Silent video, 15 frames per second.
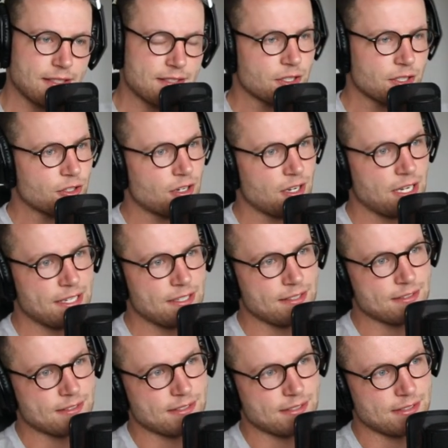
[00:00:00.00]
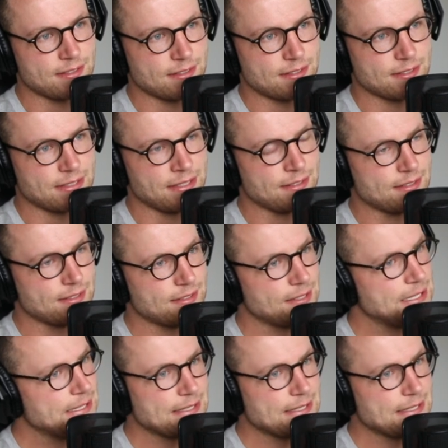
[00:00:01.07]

it's the grind, it's it's it's